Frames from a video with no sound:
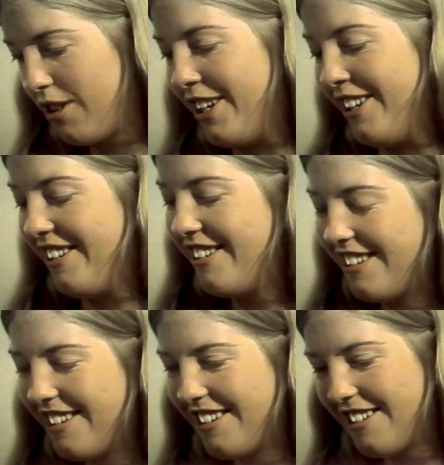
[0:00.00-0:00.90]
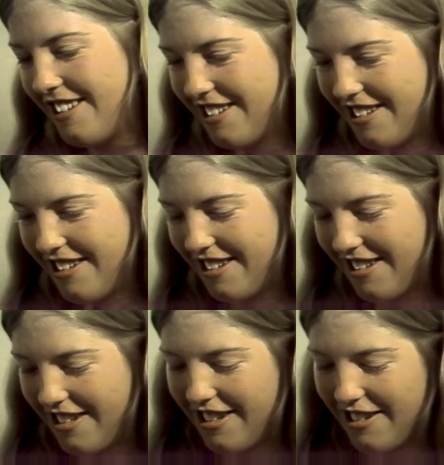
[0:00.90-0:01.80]
Yeah. So long,
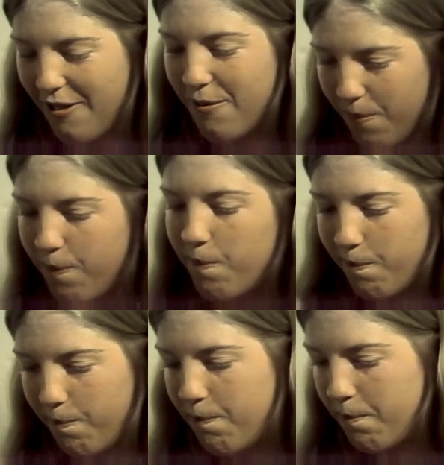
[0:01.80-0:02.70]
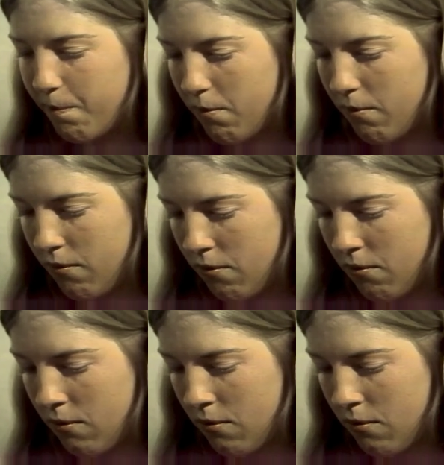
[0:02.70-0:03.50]
come home. Why don't you call me, Judy?